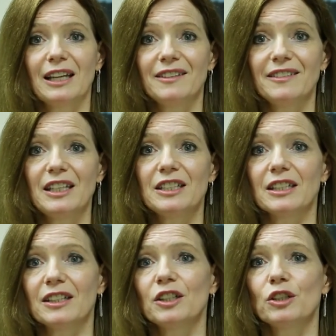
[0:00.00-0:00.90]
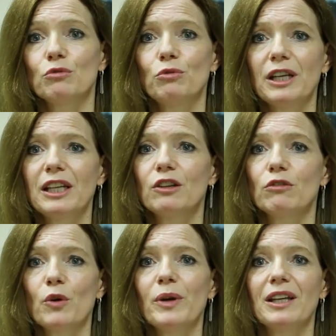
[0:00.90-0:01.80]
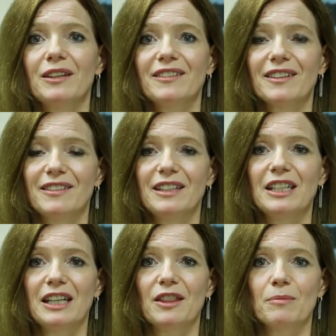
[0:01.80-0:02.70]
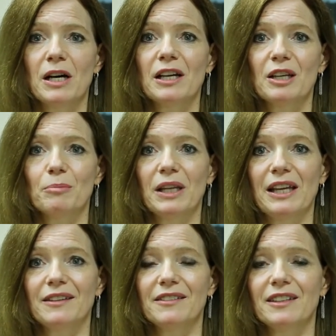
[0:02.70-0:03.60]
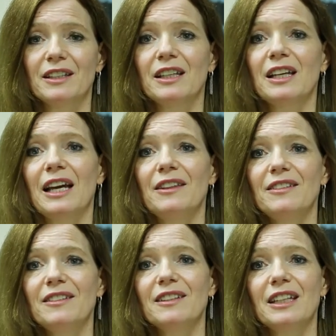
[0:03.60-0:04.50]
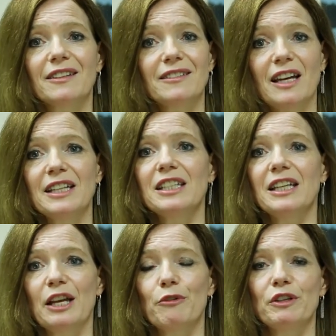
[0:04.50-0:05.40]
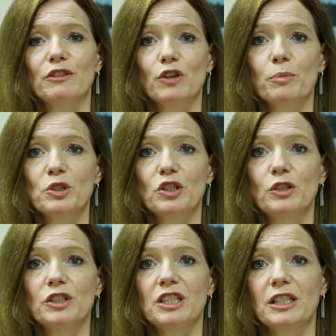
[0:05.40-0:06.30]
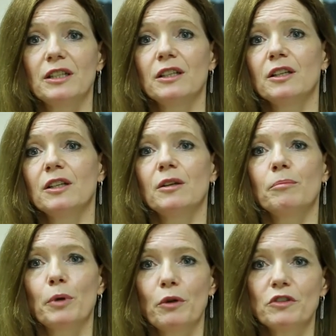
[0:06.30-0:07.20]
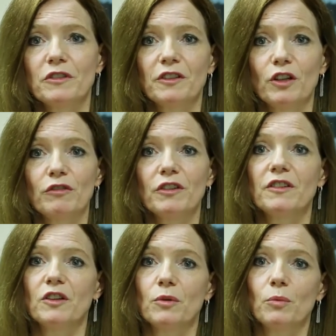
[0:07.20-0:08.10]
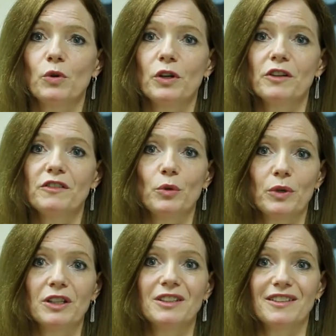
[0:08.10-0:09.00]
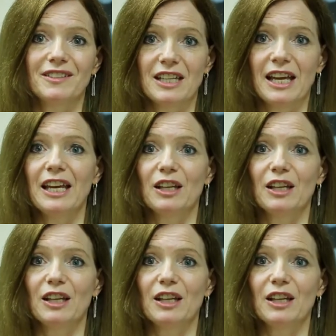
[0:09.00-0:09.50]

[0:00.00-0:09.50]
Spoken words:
and CEDA, really growing and succeeding in the marketplace. And this is an exciting area of opportunity, both to service the workers who are going to stay